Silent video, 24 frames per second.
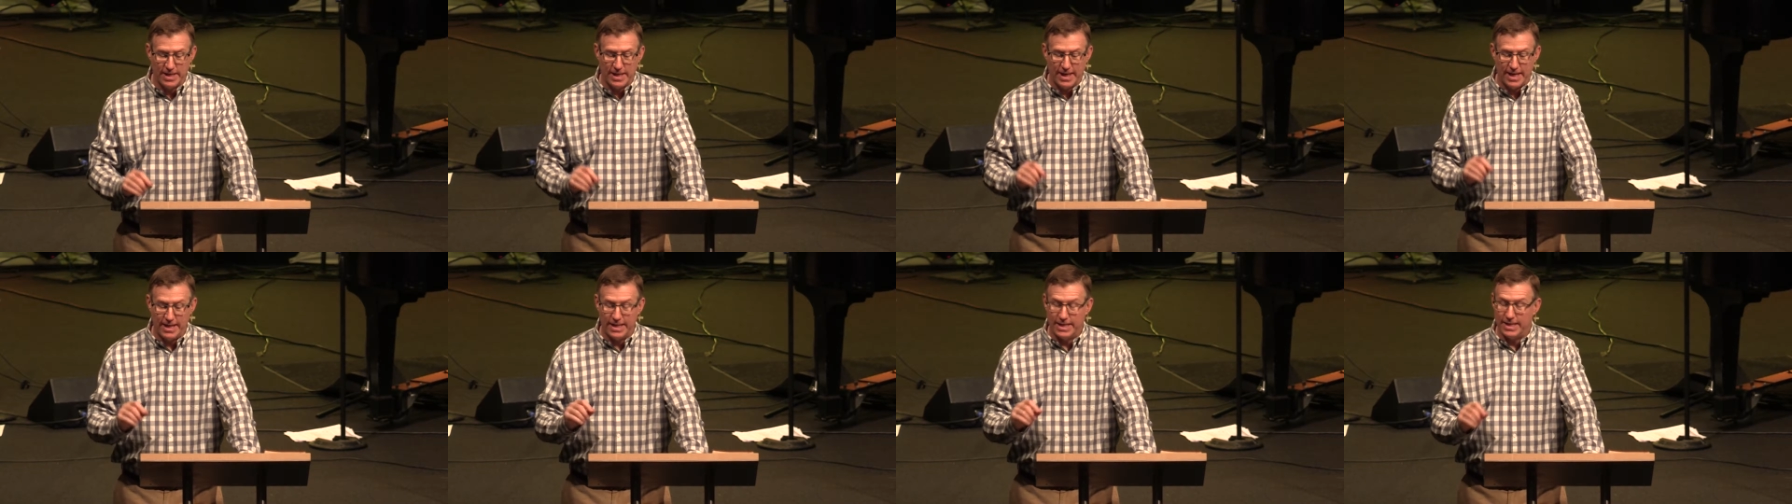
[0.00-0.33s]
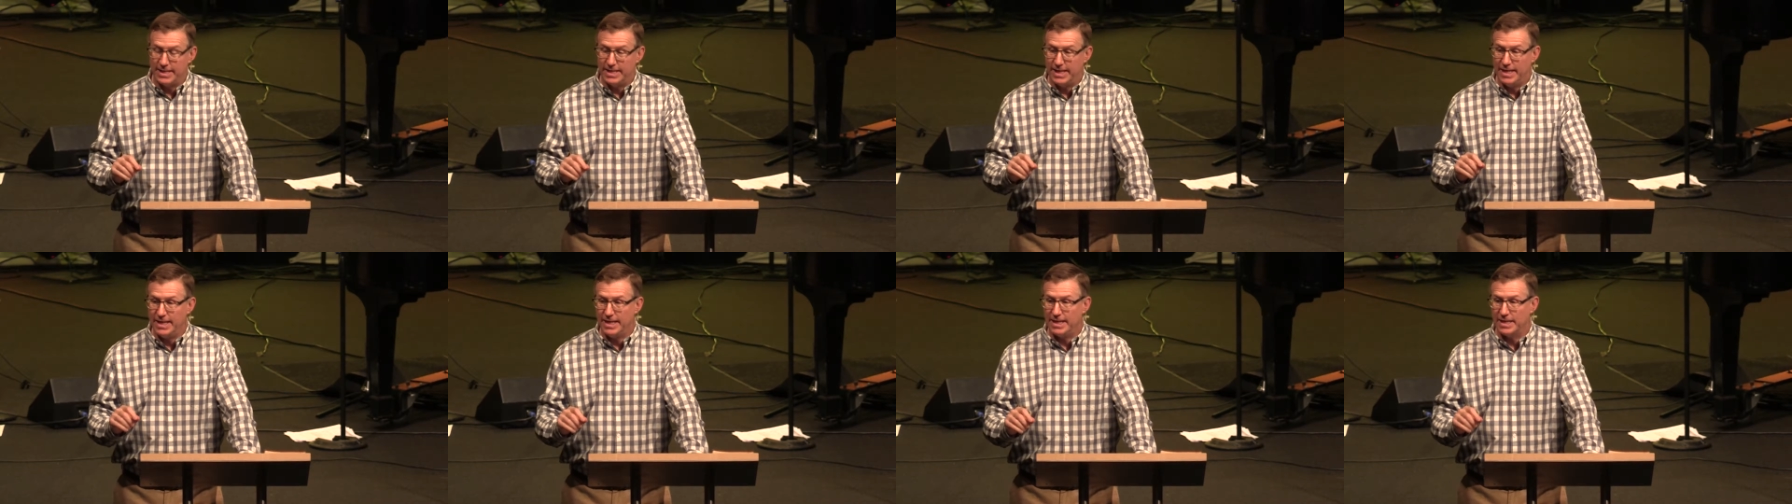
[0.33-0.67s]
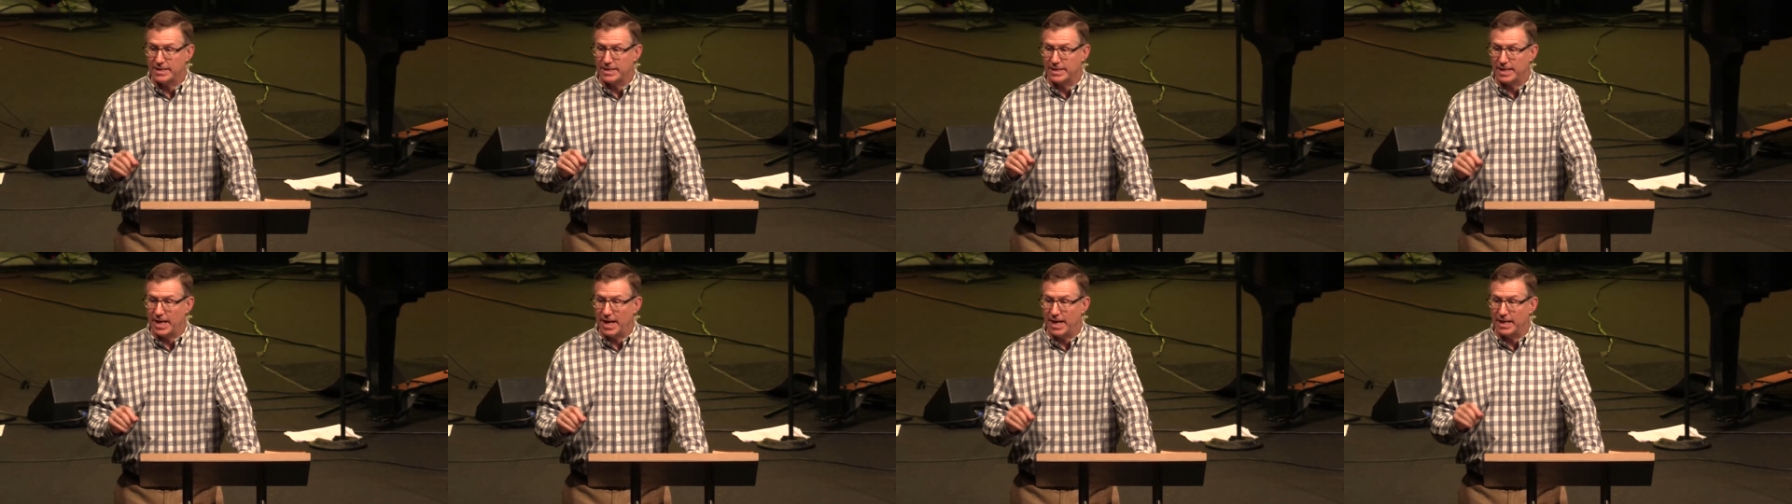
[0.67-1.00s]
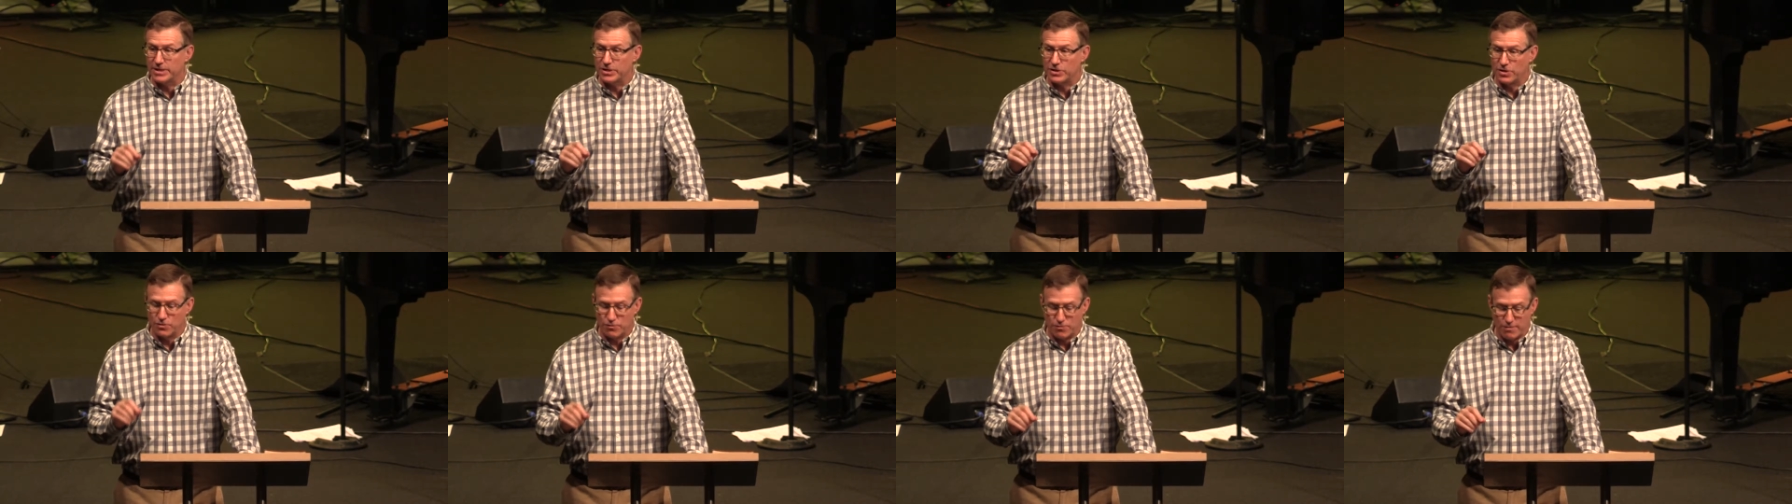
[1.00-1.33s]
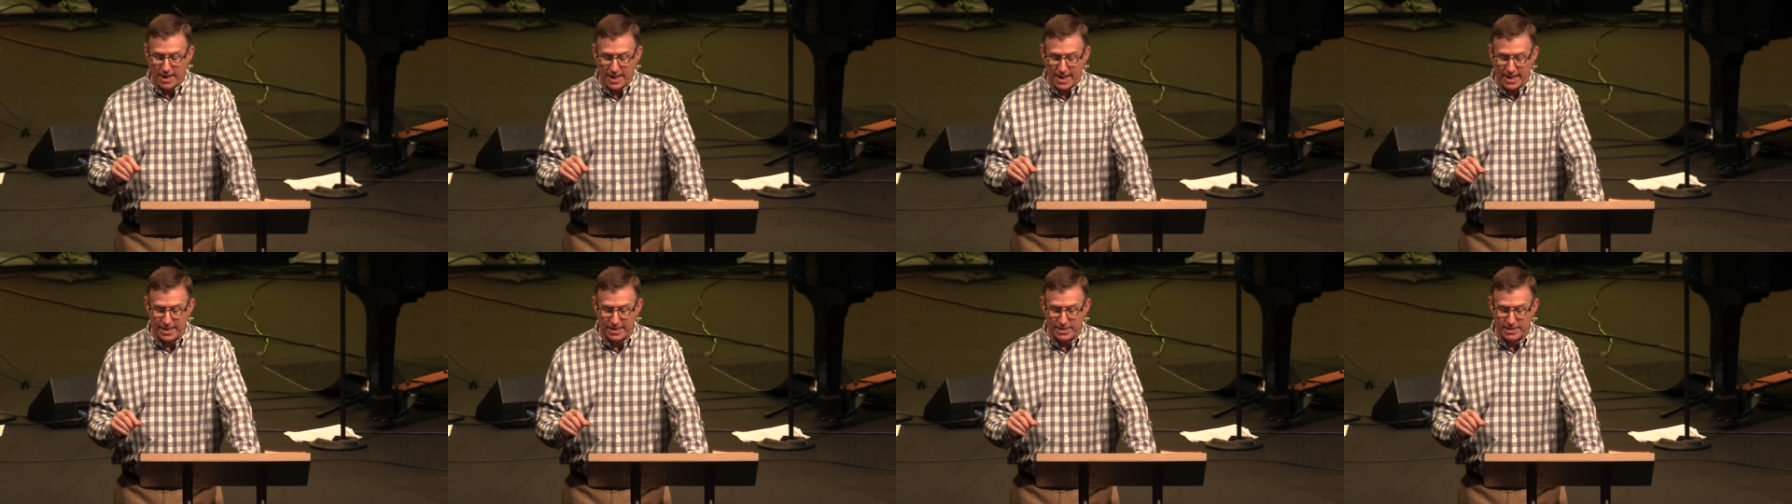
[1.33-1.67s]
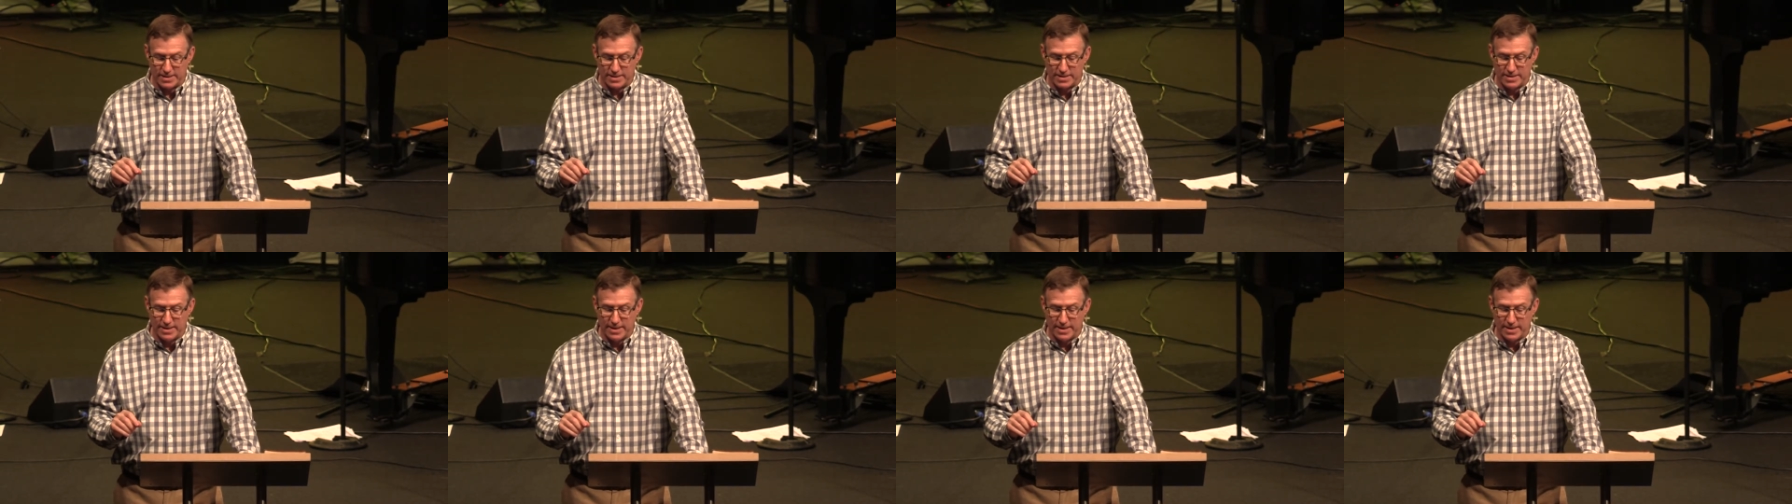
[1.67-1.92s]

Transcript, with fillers: And indeed, it's God's grace